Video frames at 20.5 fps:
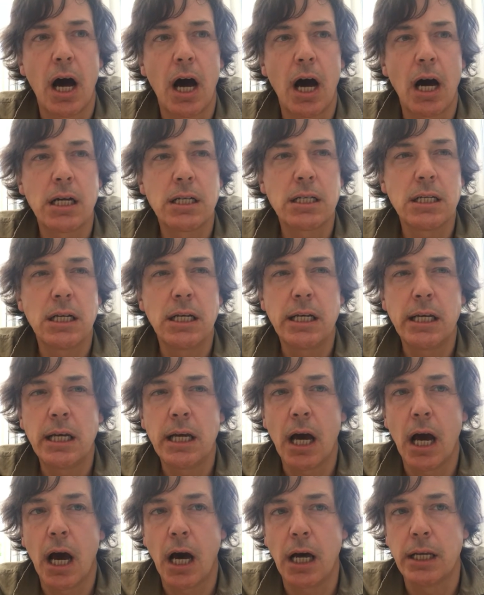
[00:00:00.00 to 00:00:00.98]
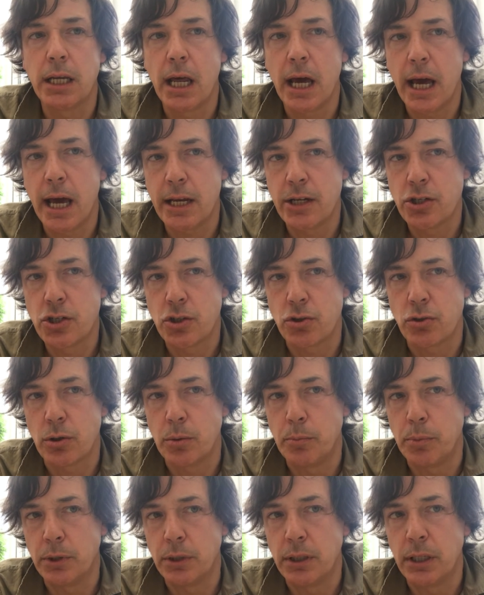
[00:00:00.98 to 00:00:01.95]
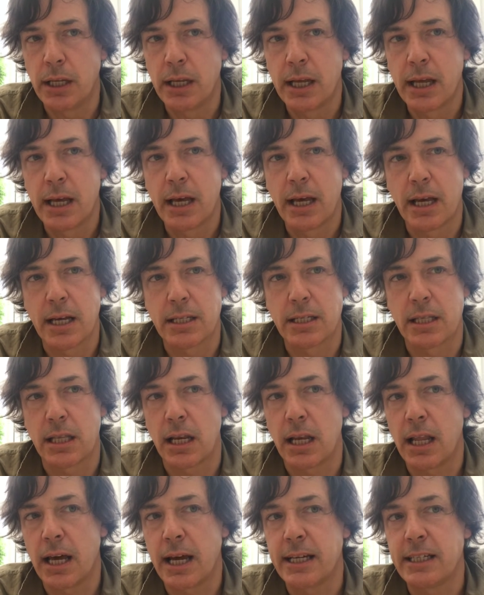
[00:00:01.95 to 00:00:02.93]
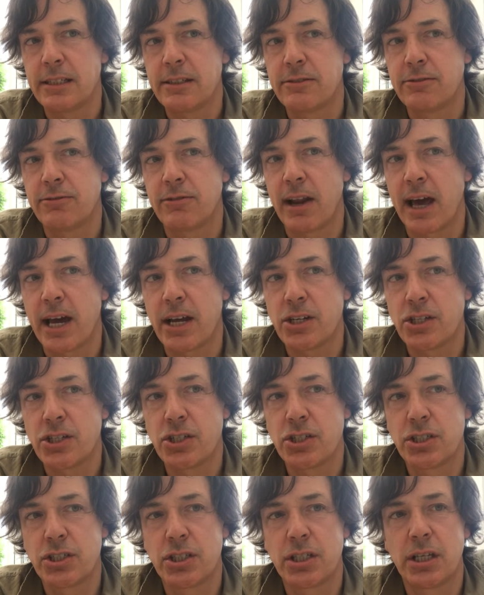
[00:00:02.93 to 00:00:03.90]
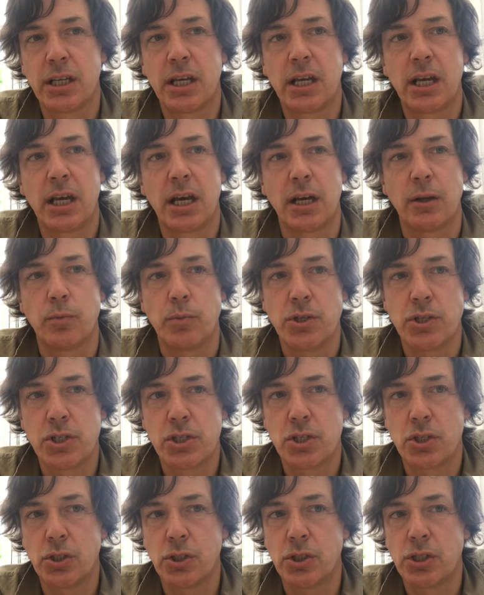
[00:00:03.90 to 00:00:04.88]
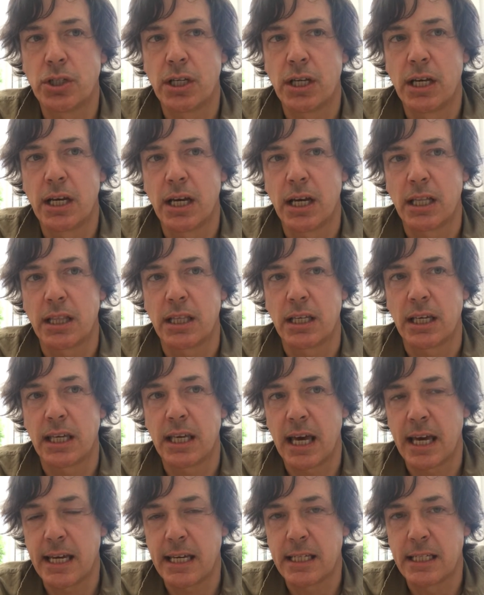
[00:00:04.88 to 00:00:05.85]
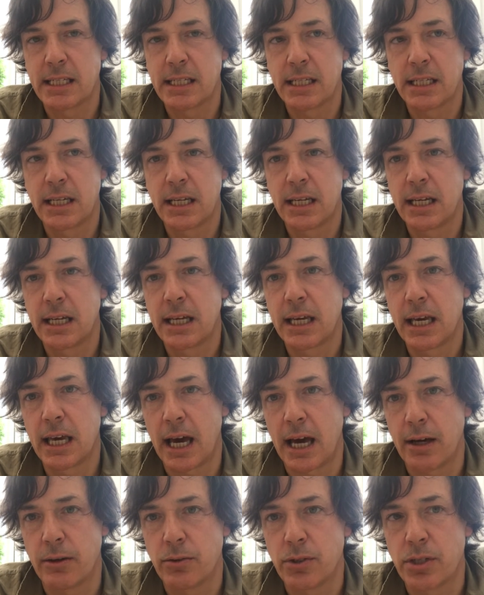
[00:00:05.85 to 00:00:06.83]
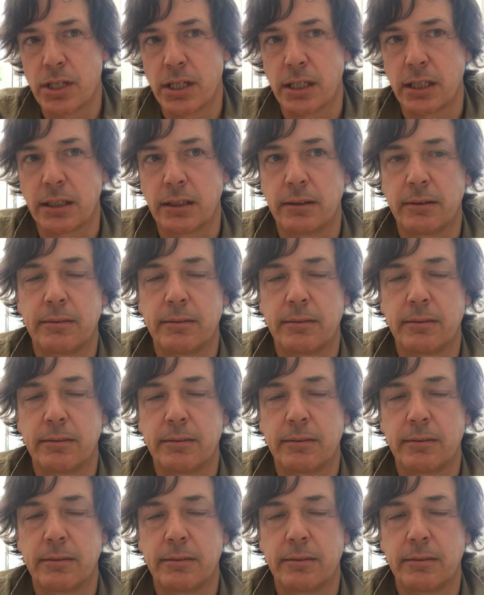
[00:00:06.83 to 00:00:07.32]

utterly unenterable, as the light flashed and we stood at the gate counting.